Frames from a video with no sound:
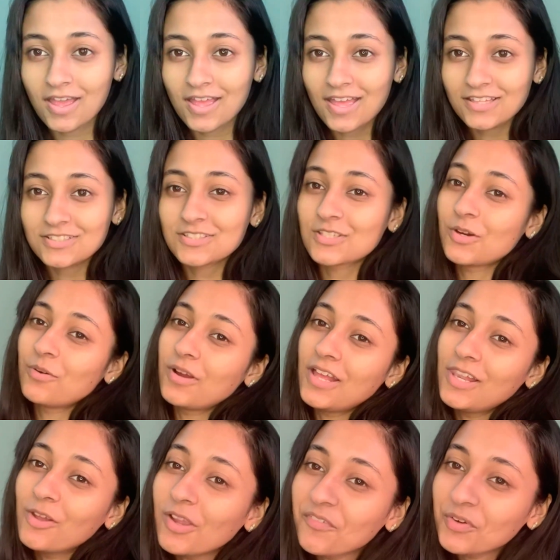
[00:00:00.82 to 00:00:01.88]
So
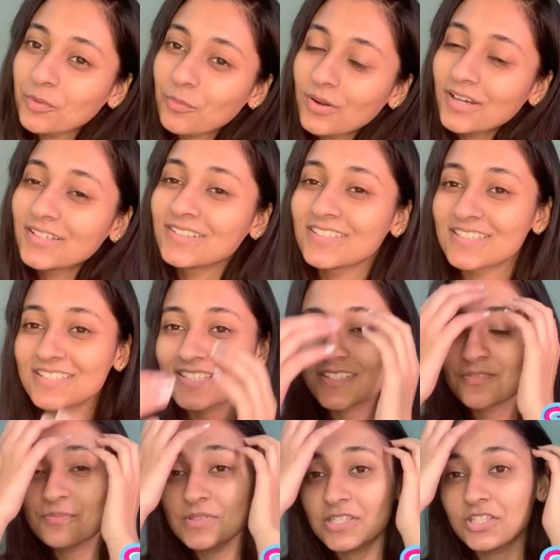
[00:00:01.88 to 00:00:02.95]
hello everyone, this is
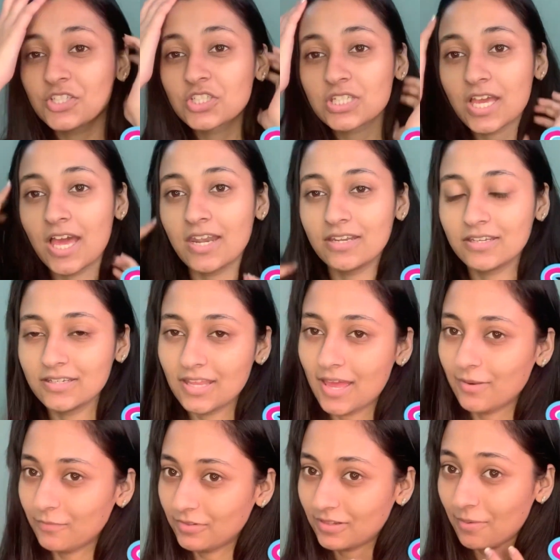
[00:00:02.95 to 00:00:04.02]
me Sharon
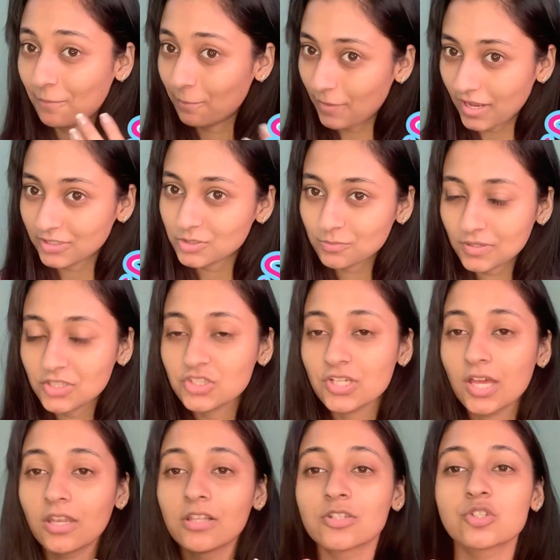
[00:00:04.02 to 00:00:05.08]
and welcome back to my channel.